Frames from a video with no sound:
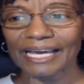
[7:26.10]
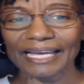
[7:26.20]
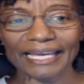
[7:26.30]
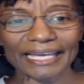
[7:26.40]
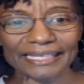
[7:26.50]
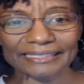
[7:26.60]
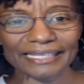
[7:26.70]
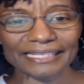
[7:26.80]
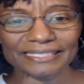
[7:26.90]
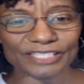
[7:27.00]
and and,
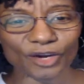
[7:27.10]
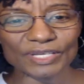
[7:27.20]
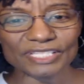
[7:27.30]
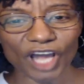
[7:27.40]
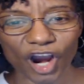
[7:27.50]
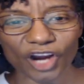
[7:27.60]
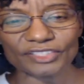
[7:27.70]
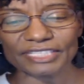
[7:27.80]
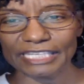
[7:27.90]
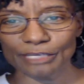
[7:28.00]
and so it's
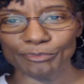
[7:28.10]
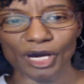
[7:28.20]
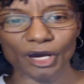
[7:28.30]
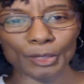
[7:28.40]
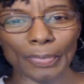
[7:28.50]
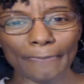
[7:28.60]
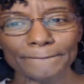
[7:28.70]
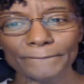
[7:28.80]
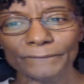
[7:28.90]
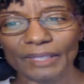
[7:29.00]
hard to keep on.
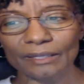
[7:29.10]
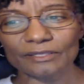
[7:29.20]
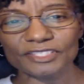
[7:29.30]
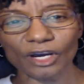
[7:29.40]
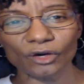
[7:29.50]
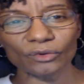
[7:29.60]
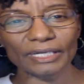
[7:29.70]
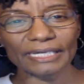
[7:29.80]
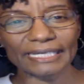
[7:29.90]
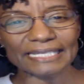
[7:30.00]

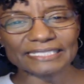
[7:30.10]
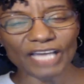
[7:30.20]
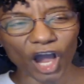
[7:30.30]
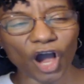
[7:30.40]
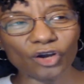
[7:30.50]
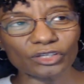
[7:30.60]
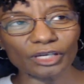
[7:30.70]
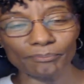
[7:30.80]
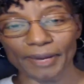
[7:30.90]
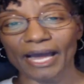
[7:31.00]
So it's all
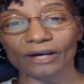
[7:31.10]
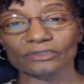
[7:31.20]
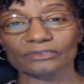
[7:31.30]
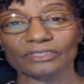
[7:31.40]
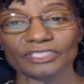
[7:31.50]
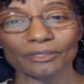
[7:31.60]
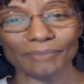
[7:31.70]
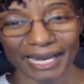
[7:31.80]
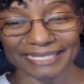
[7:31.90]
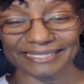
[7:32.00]
about your
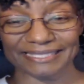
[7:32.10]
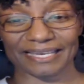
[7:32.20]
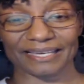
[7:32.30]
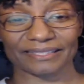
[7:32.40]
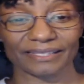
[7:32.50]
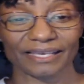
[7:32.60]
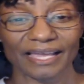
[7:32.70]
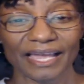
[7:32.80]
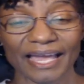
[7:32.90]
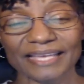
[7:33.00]
mindset,
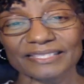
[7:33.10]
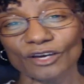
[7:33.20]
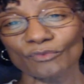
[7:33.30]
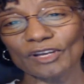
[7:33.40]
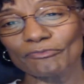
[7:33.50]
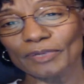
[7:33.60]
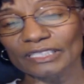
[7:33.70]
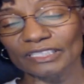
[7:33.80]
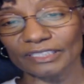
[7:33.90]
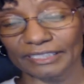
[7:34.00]
and so we've
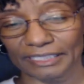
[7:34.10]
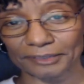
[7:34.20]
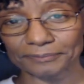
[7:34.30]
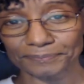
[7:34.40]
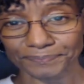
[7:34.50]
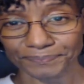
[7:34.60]
been looking